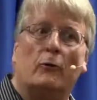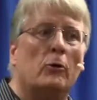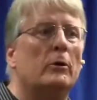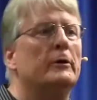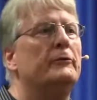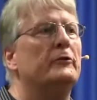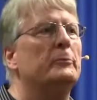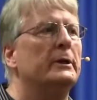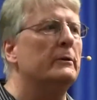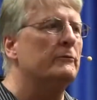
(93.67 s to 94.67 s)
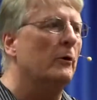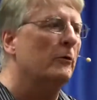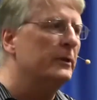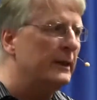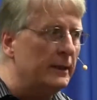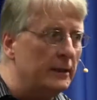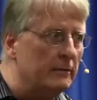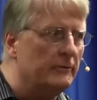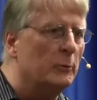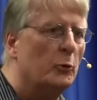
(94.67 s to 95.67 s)
or if you've been involved in any
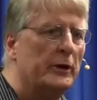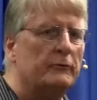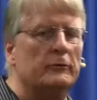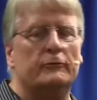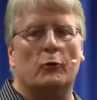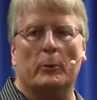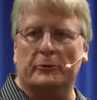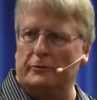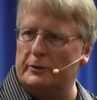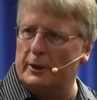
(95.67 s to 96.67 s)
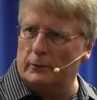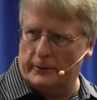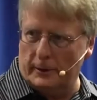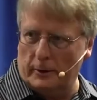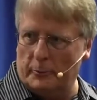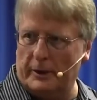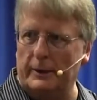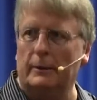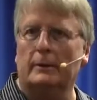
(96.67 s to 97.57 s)
of the briefer forms of psychotherapy,